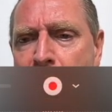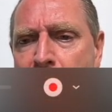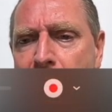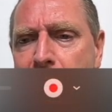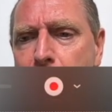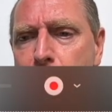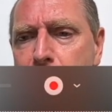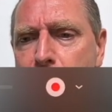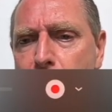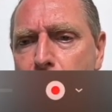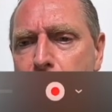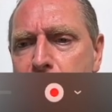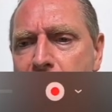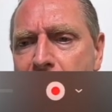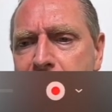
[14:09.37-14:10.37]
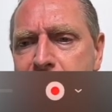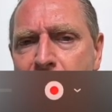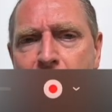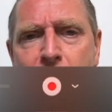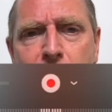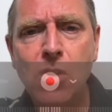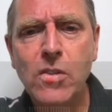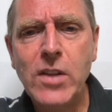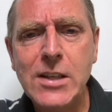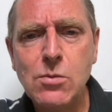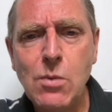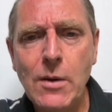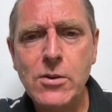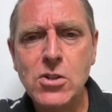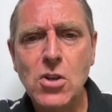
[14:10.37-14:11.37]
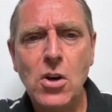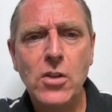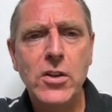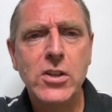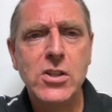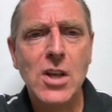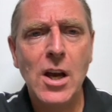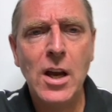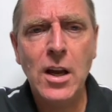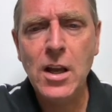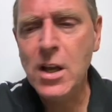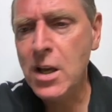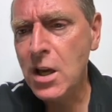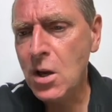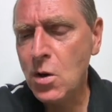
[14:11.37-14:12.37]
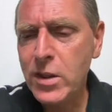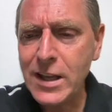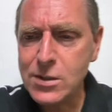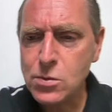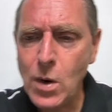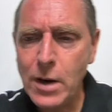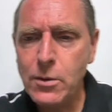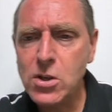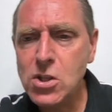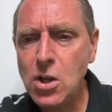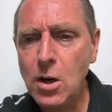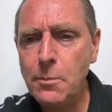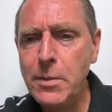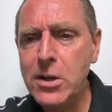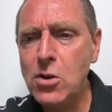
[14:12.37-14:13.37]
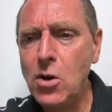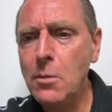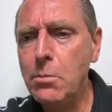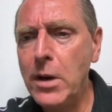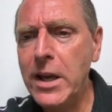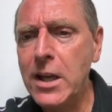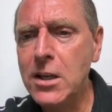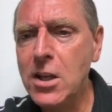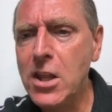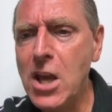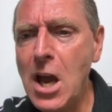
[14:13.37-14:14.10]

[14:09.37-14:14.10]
And it was huge, guys. So that's why we saw this. That's why we saw Bitcoin break into the